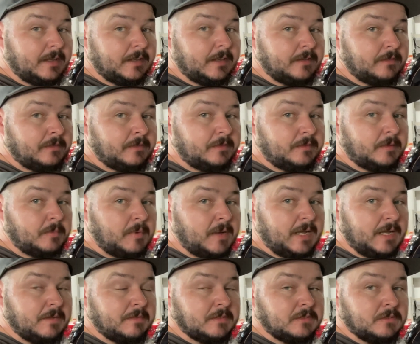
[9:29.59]
if the
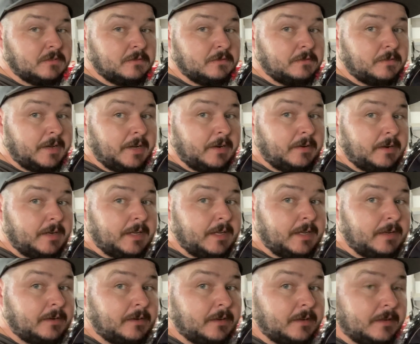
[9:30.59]
back of it's on fire
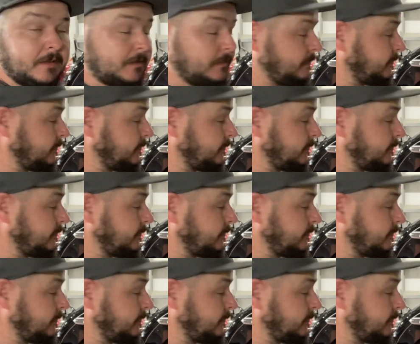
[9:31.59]
again or not.